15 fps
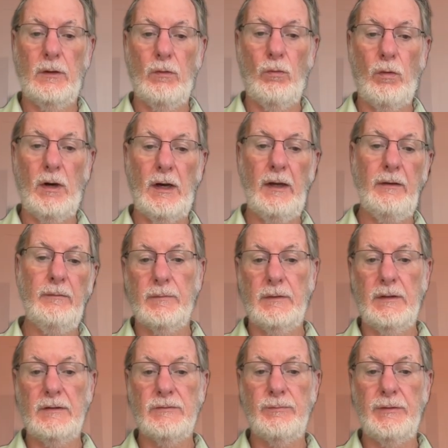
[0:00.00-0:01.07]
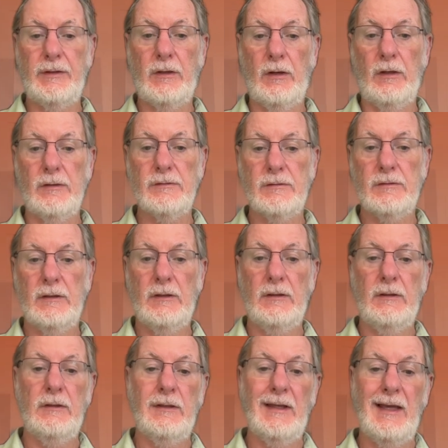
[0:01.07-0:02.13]
Why? It's because
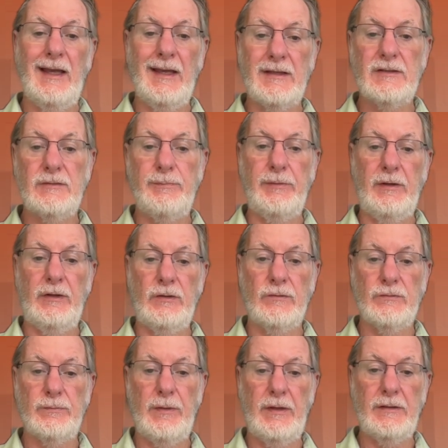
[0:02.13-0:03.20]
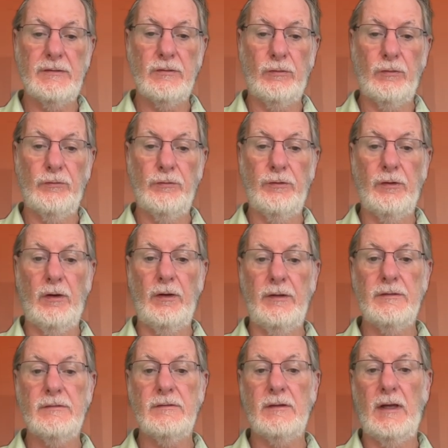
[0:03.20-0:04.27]
experience-based
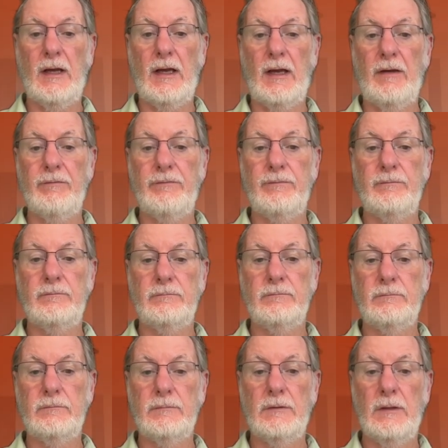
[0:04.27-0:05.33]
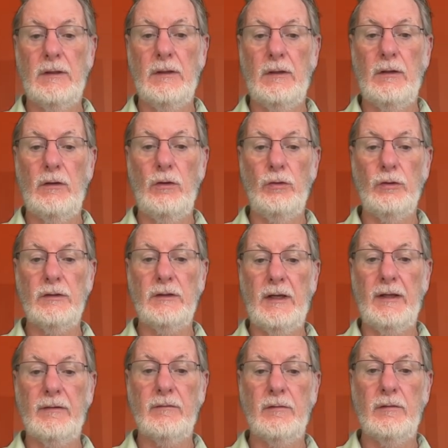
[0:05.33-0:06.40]
orthodontists have looked
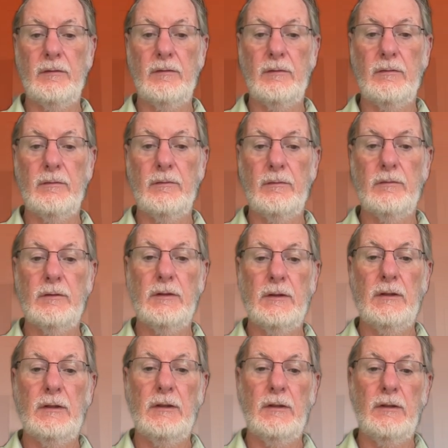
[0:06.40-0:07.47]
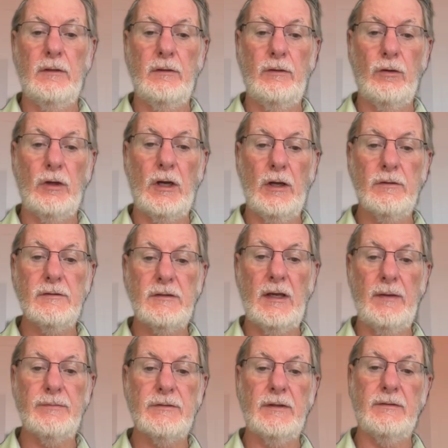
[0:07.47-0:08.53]
at the
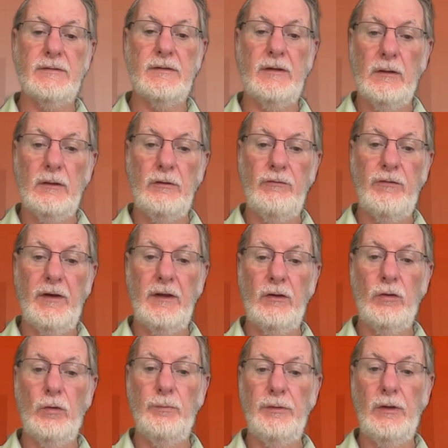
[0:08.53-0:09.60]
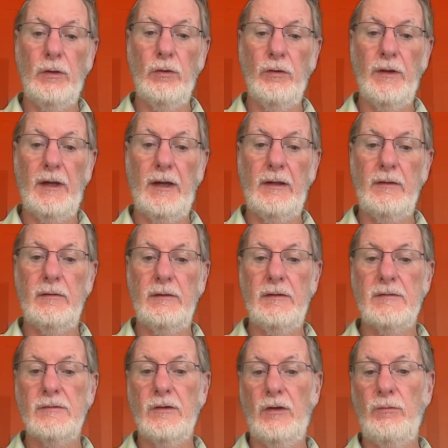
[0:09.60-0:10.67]
concepts and said, if I go below that,
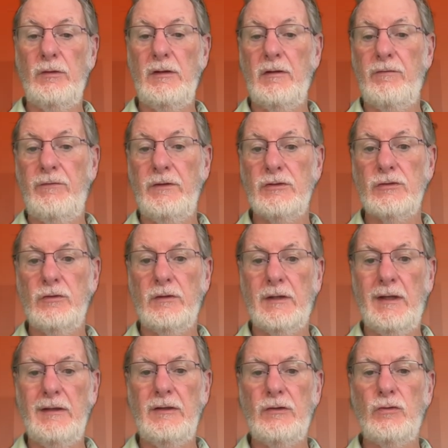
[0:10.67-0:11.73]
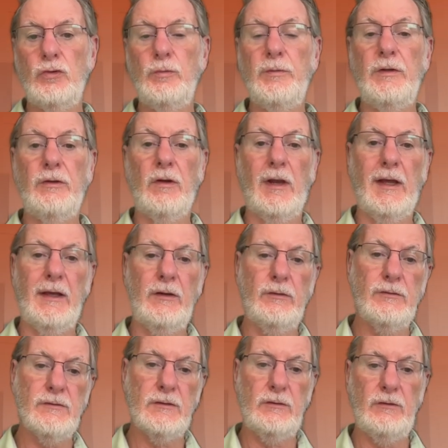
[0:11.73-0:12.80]
it's not really efficient, I need too many
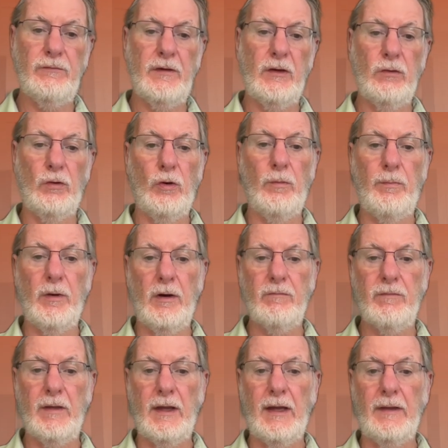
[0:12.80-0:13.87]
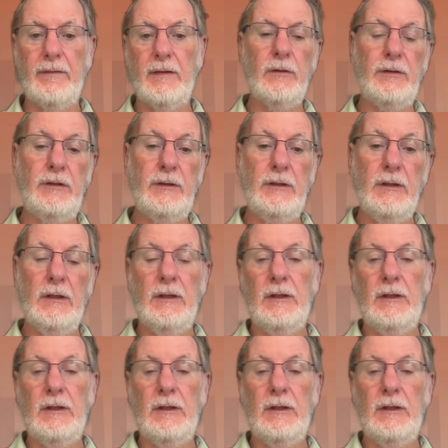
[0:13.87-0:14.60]
aligners, and if I go above that, the